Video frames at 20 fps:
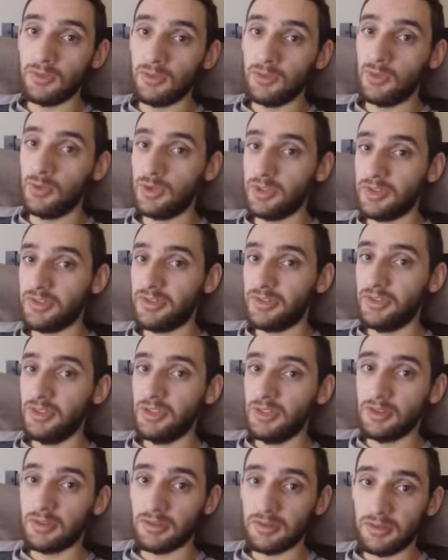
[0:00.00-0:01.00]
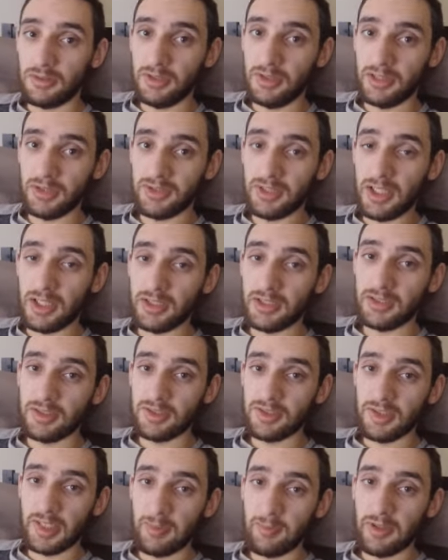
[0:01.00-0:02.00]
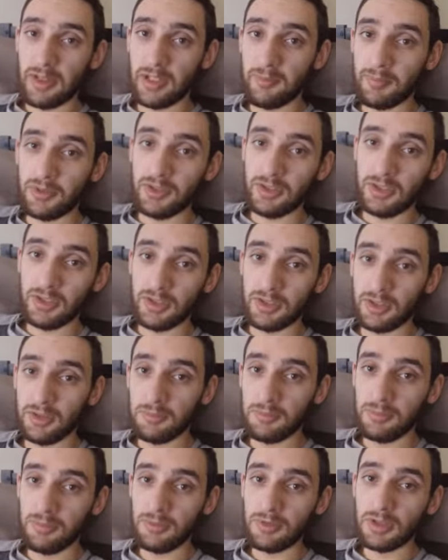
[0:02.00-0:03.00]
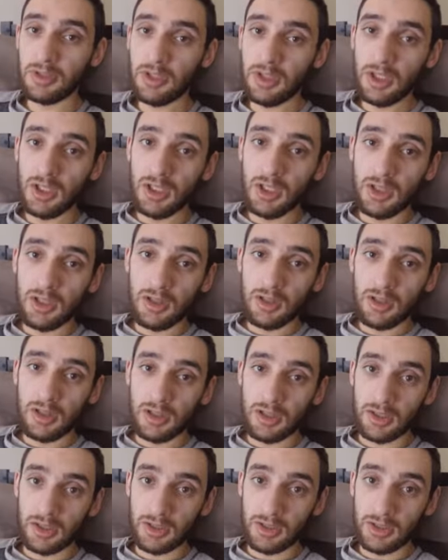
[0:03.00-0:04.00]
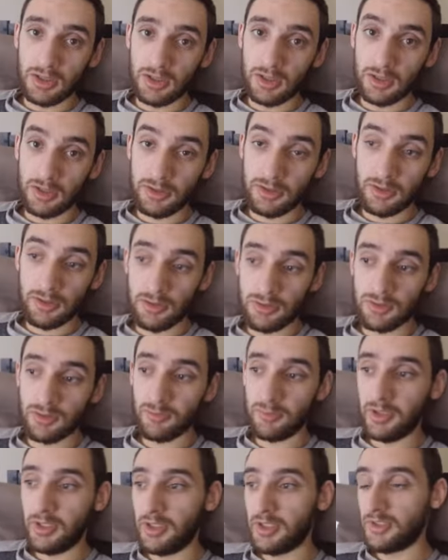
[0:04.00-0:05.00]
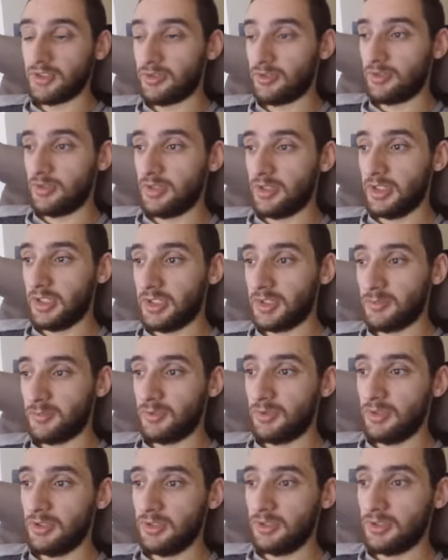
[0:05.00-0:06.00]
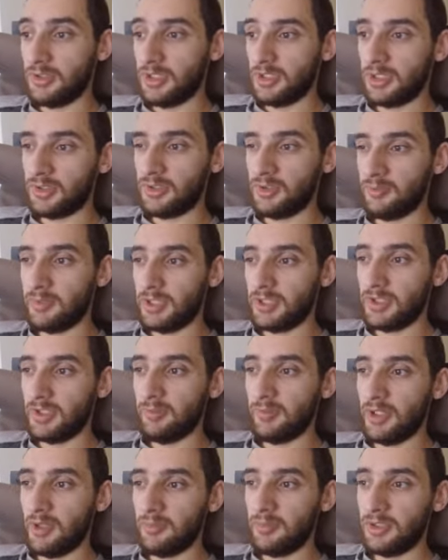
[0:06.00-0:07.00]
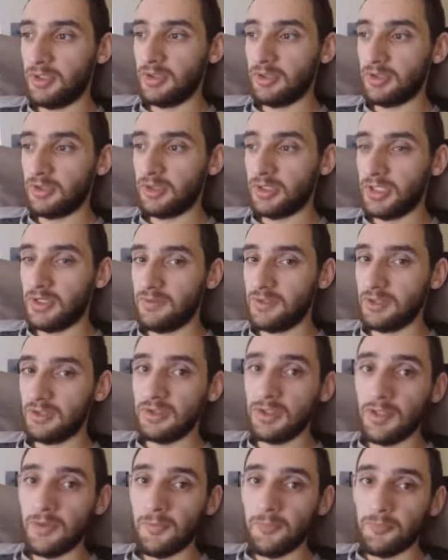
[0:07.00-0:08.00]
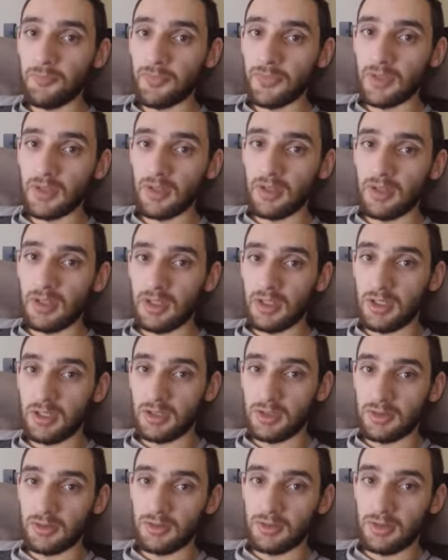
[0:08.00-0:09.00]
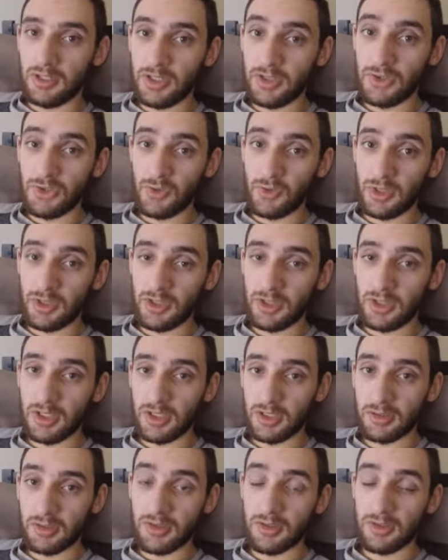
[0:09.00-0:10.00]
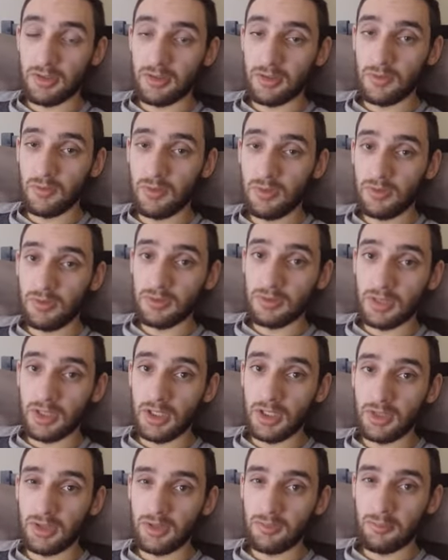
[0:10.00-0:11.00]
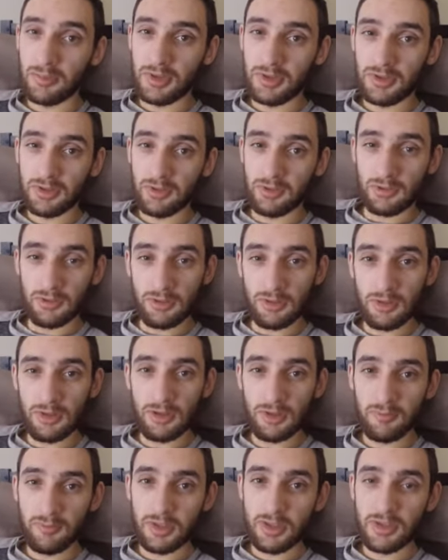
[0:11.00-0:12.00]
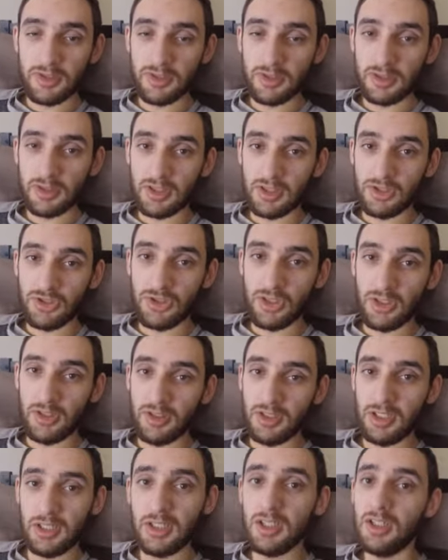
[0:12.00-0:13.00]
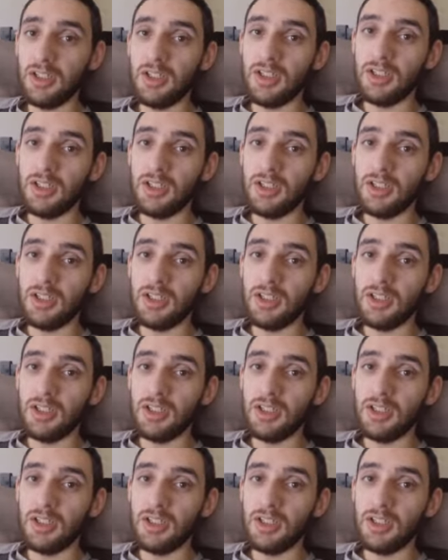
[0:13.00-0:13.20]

you can see exactly the same happening in the book, uh, and it also brings us to the next point. As you might remember in the novel, uh, there are two other countries in the world, and depending on current political agenda,